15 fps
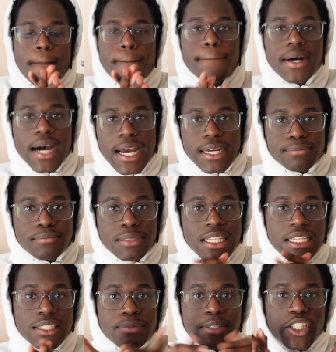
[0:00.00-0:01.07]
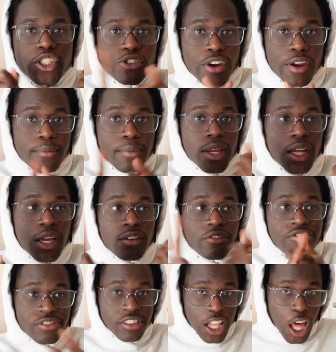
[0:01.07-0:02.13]
But please be streaming
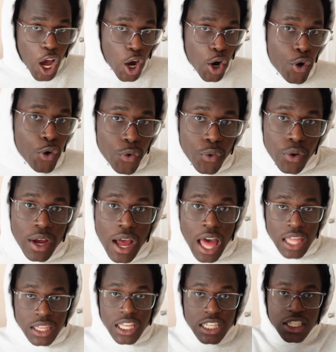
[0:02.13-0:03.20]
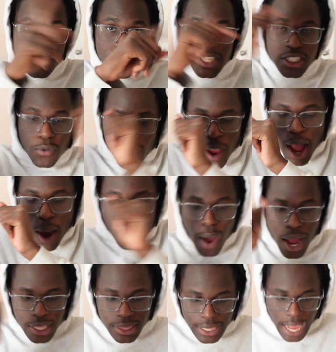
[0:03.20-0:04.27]
Flo. There's a reason why I
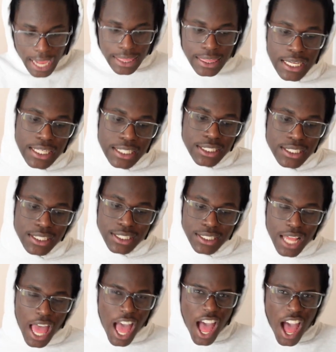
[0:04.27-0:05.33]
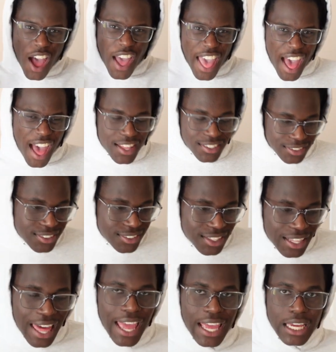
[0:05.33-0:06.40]
rock like this. Oh yeah,
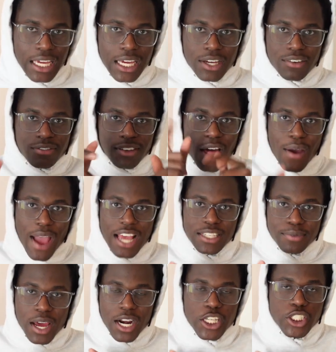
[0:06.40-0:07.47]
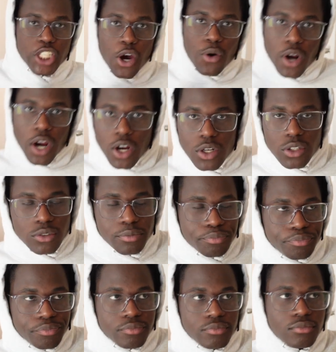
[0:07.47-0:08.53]
like Flo has me on a chokehold
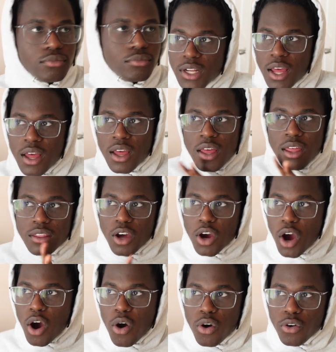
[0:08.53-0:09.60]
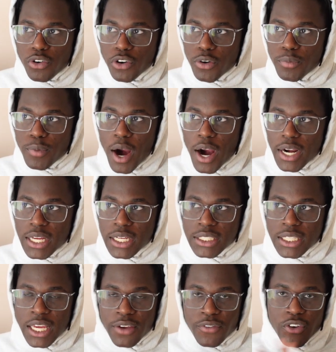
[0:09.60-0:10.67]
the whole group
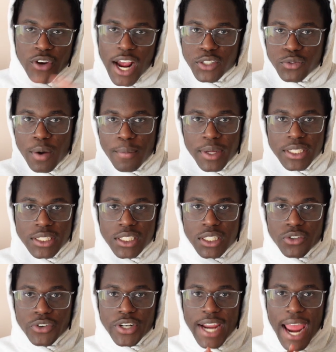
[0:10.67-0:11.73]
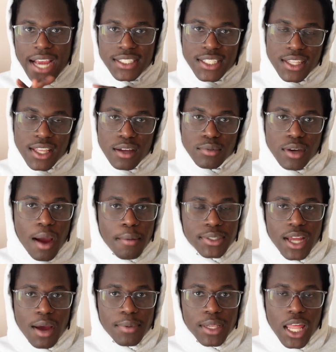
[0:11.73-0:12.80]
artists. Like, if you guys want me to react to them,
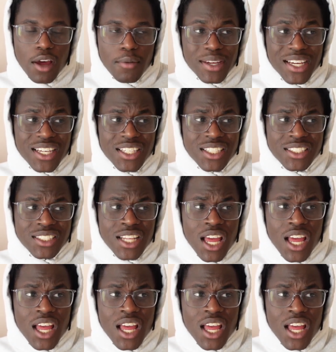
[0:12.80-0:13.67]
comment down below because.